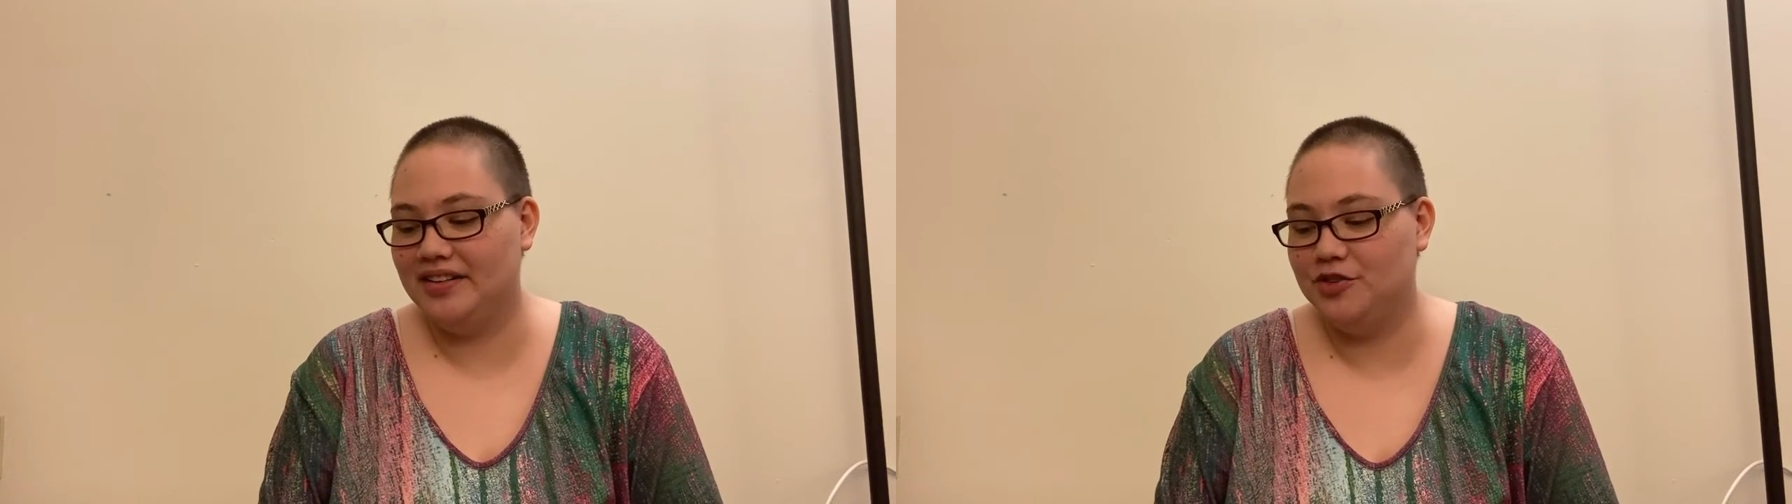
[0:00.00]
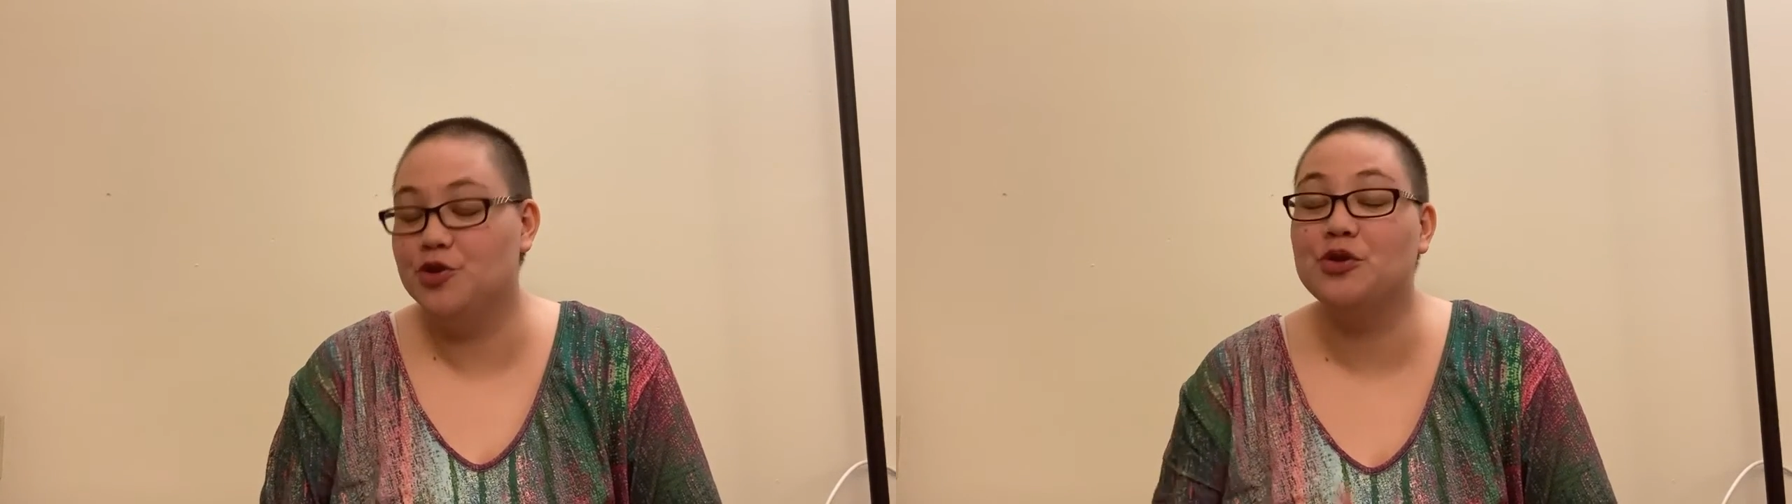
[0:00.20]

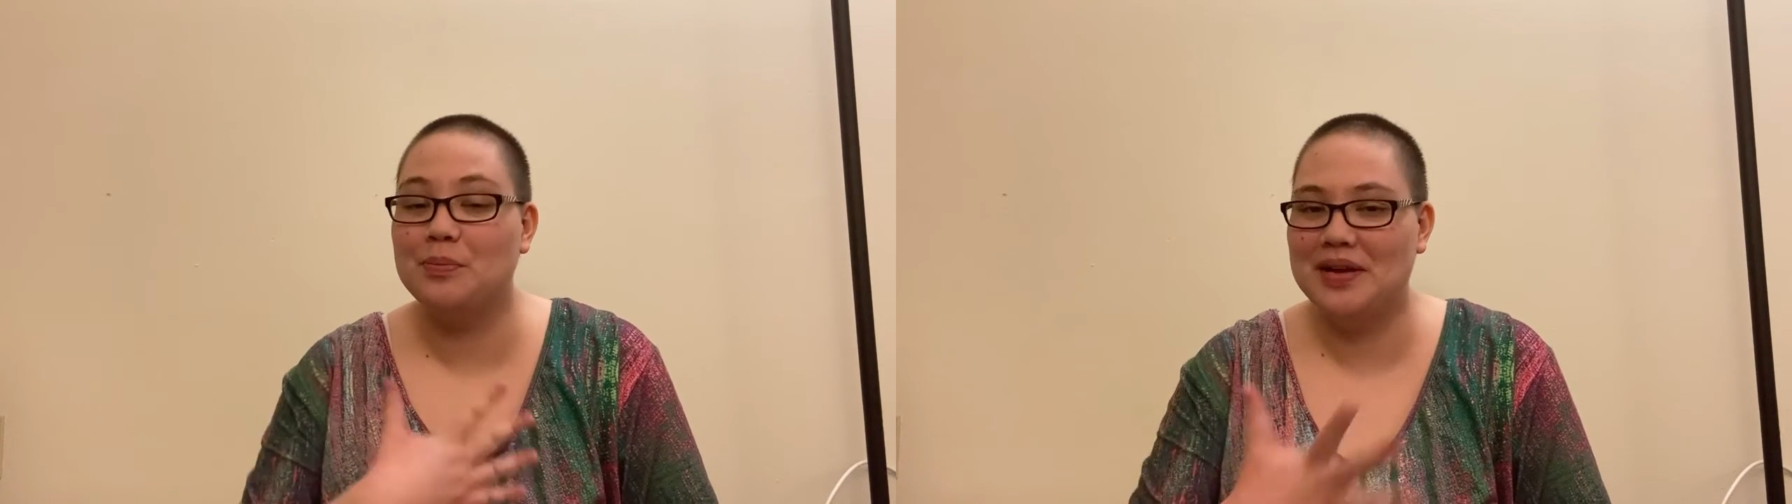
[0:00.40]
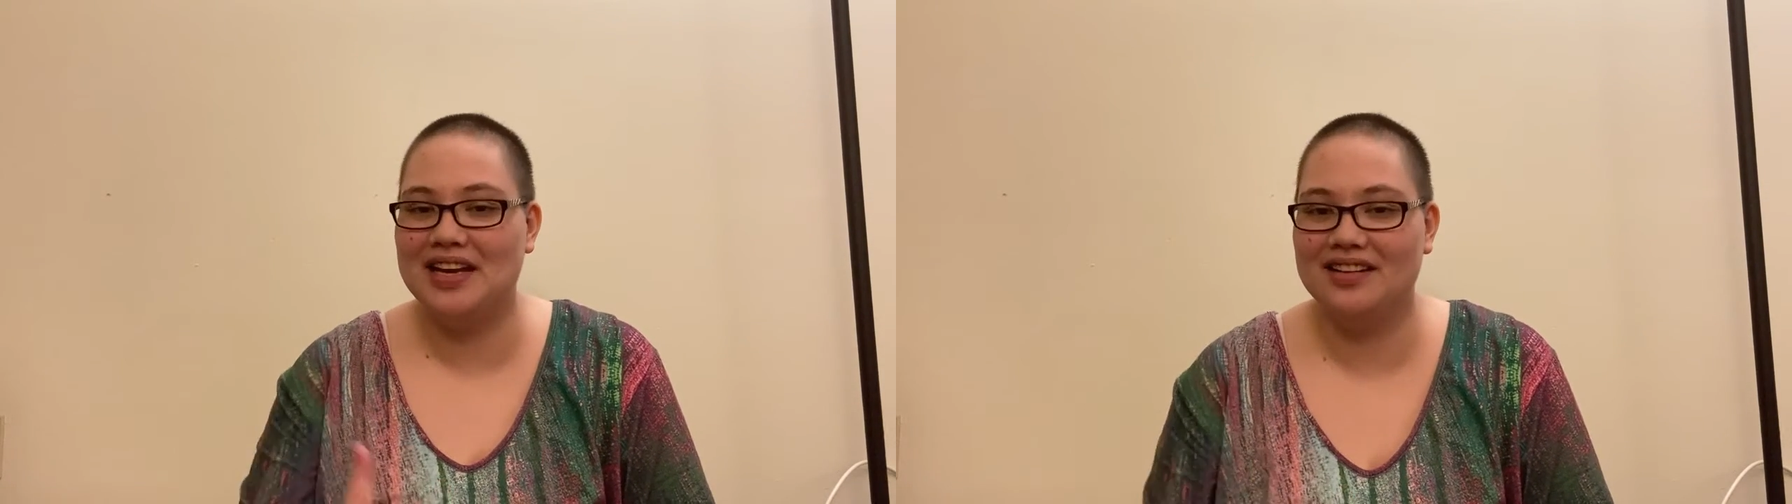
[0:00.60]

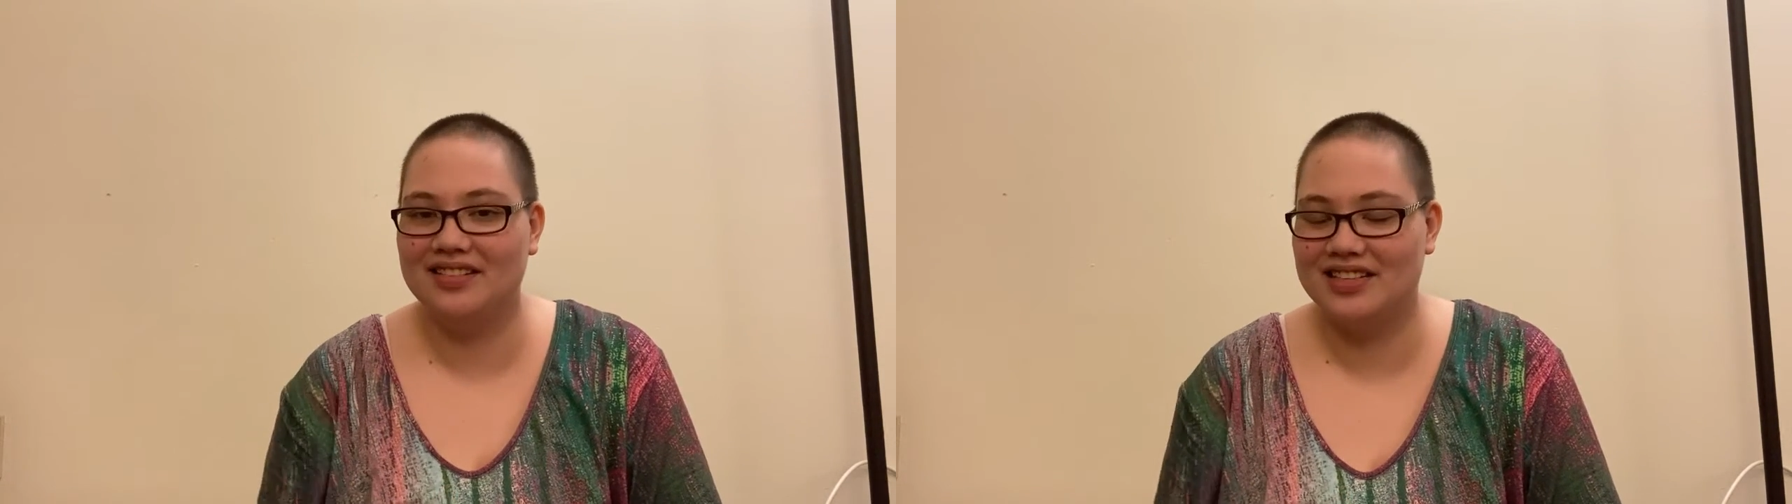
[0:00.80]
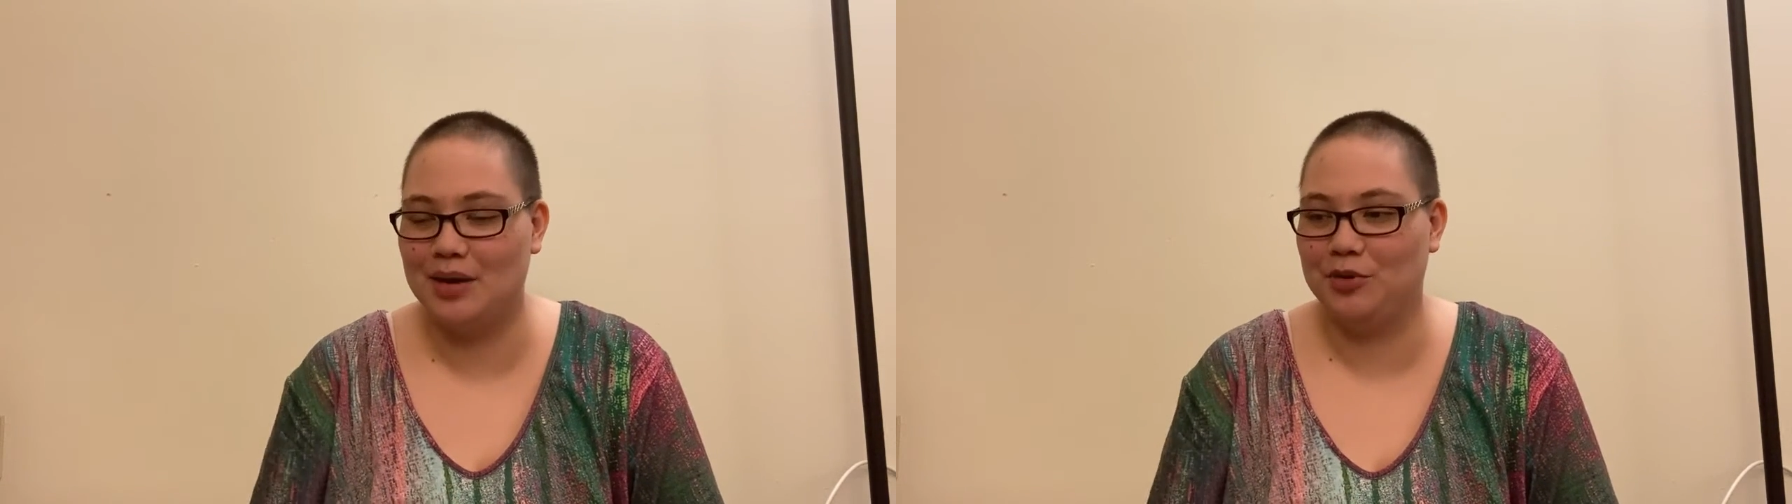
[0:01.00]
new-to-me
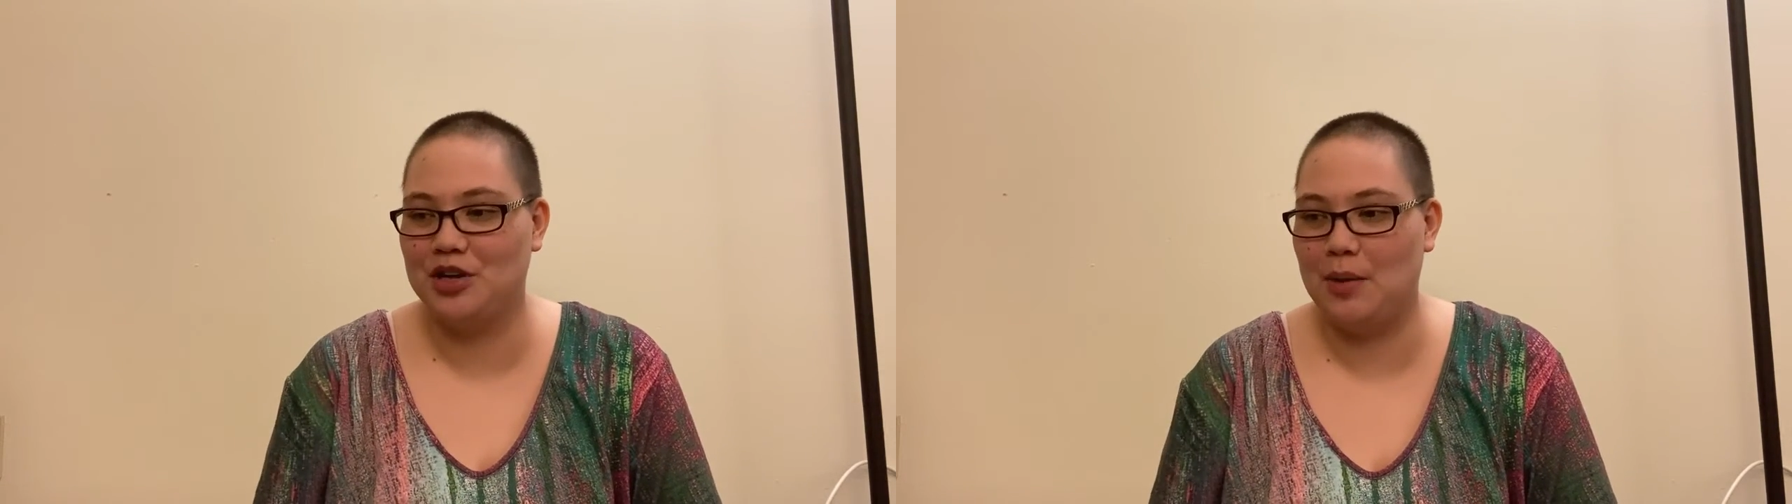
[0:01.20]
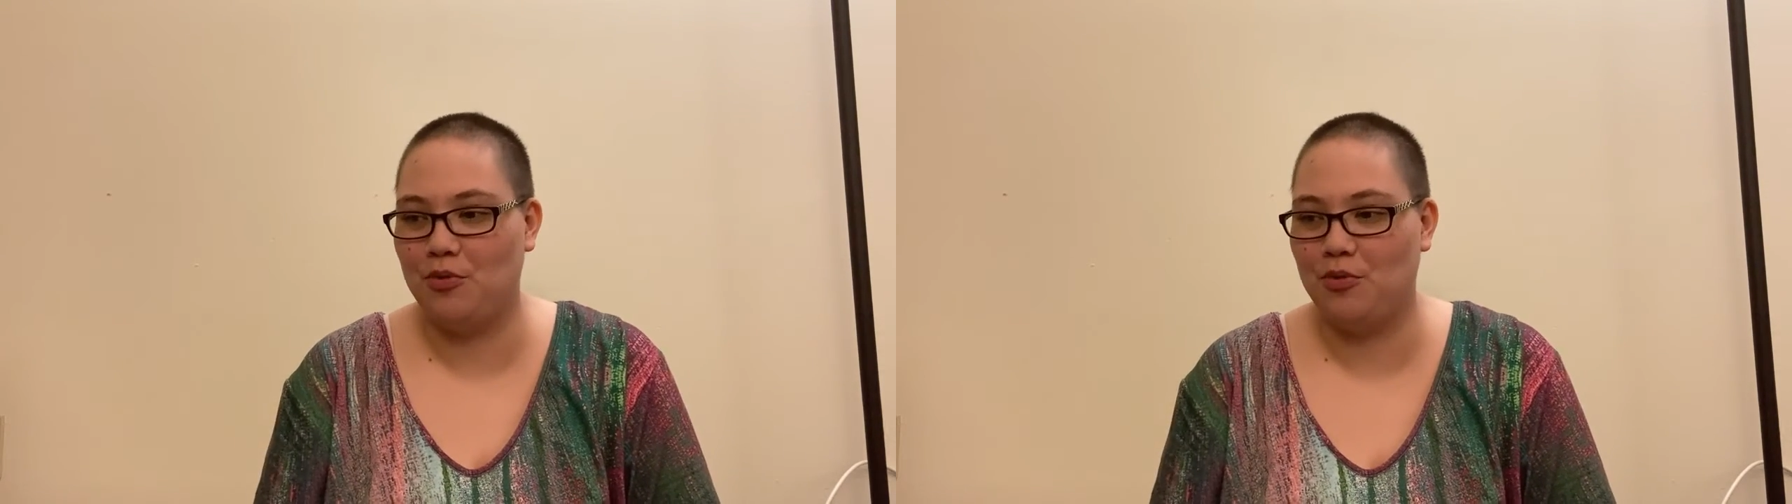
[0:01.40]
tabletop